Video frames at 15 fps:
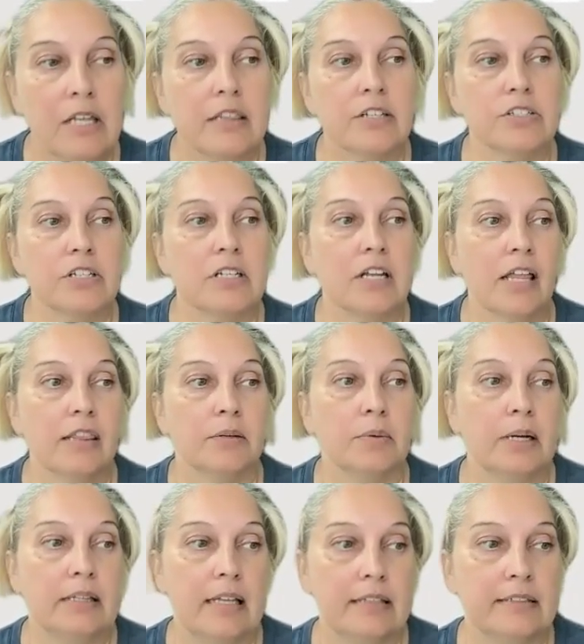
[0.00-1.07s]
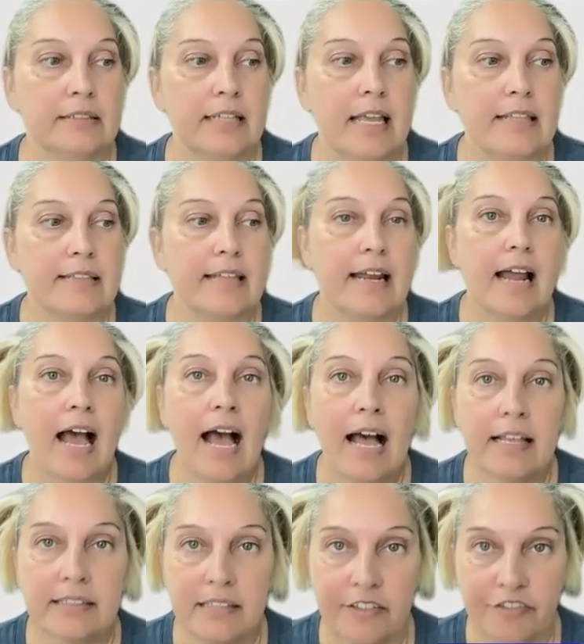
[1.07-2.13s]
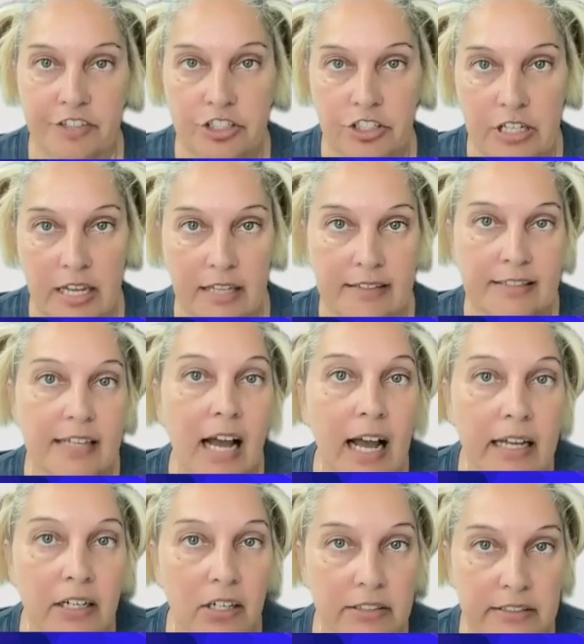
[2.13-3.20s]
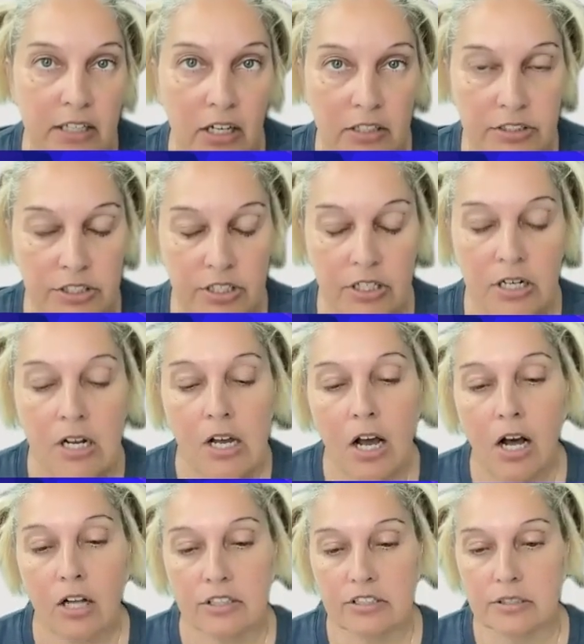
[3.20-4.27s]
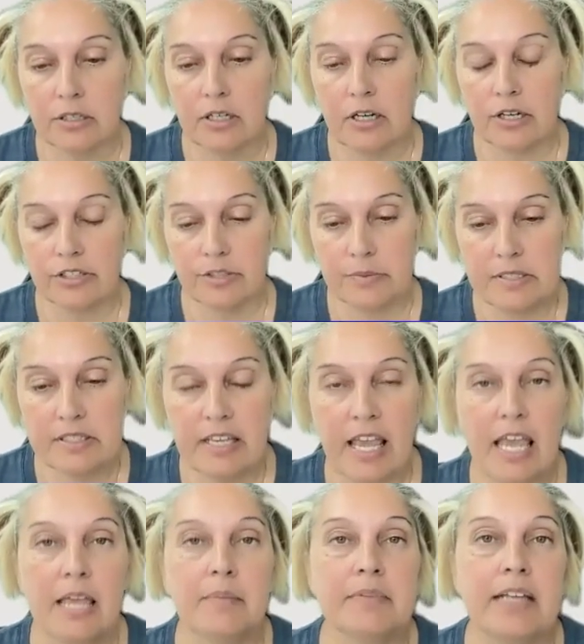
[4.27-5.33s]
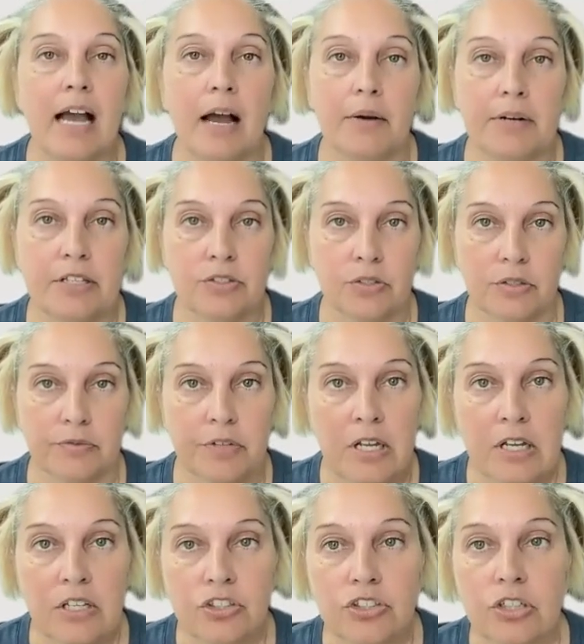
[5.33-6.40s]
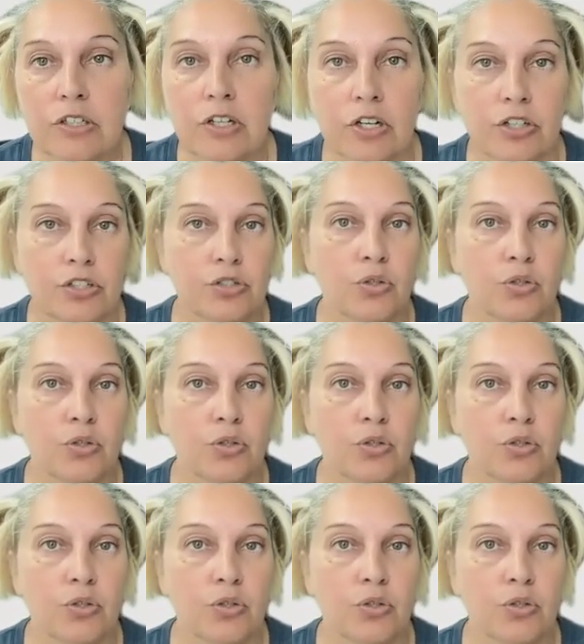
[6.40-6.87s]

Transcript: There's another one that states that as Iphigenia died on the altar, Artemis came down and sort of took her